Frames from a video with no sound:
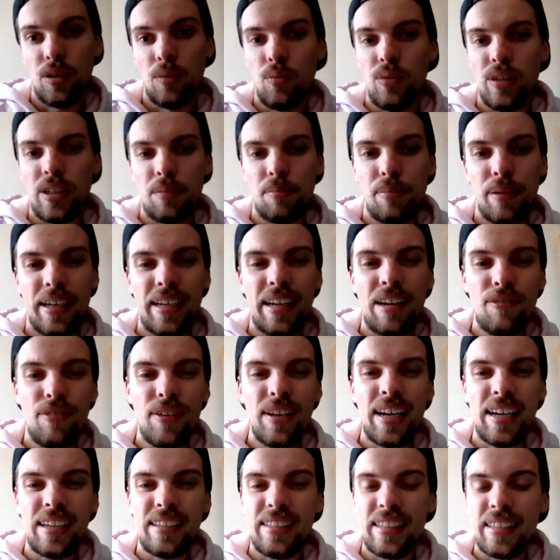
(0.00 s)
some weird play. And I
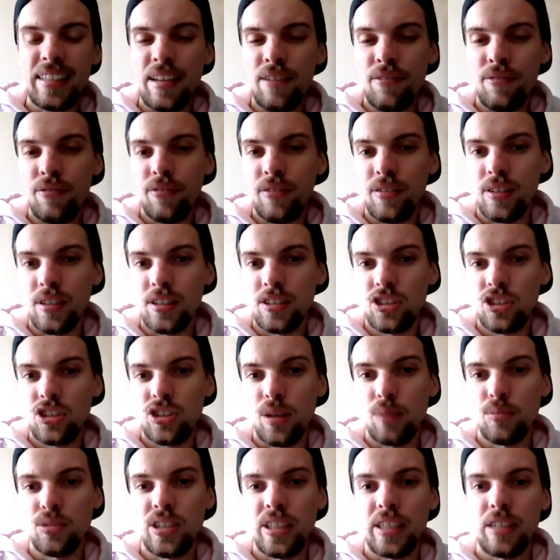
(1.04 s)
think I did have
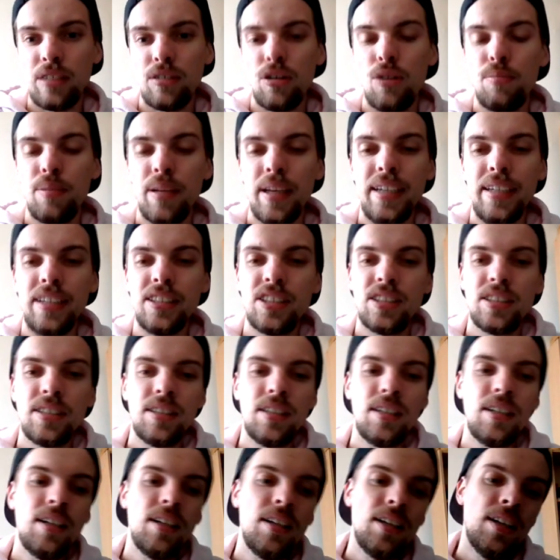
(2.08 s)
some synchro plays
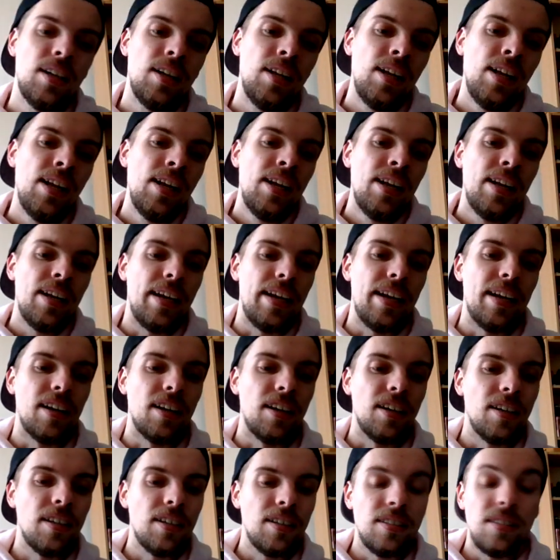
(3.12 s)

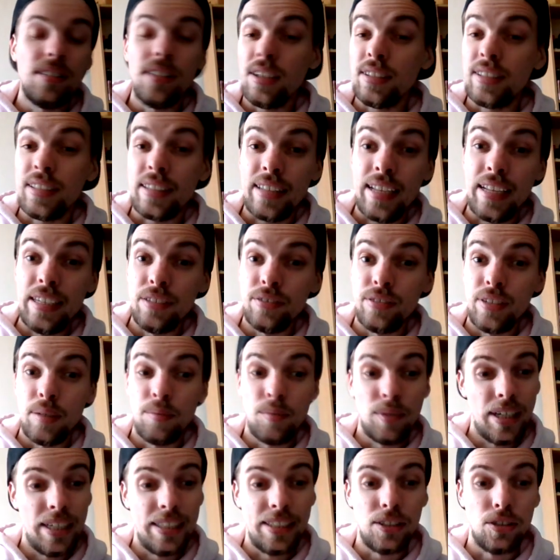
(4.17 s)
here. Not that any of
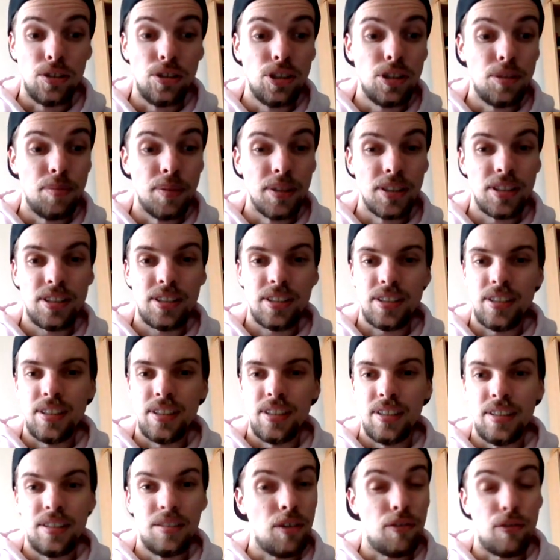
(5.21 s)
them were any good, but
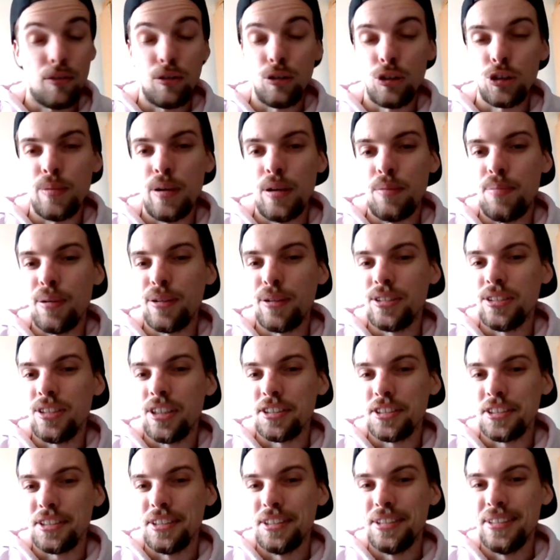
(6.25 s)
of course my opponent
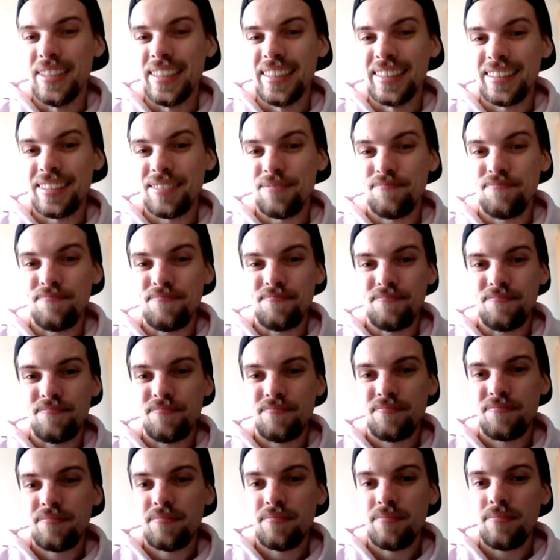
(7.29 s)
doesn't know that.
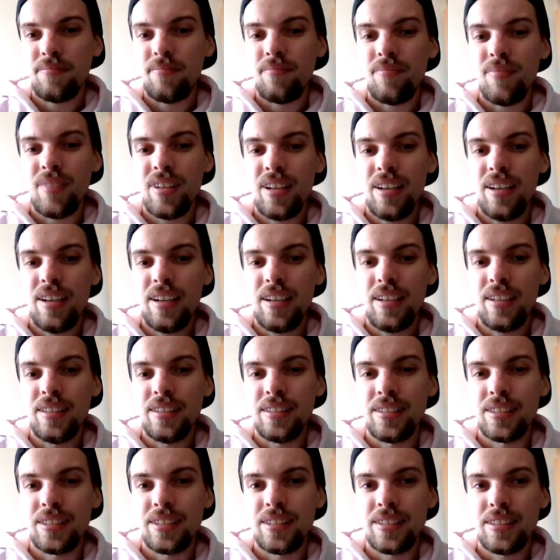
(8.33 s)

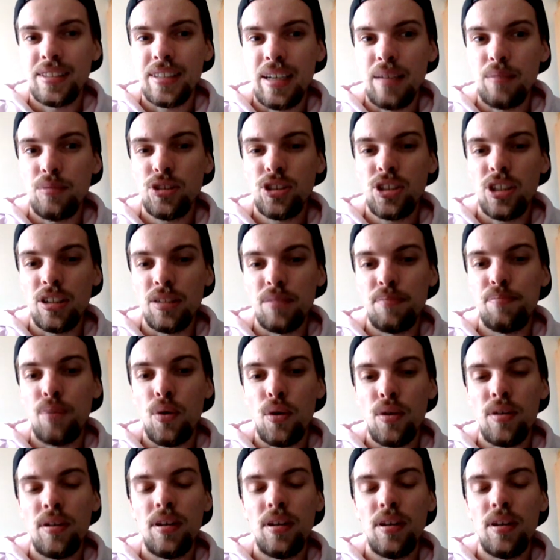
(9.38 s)
And I'm just gonna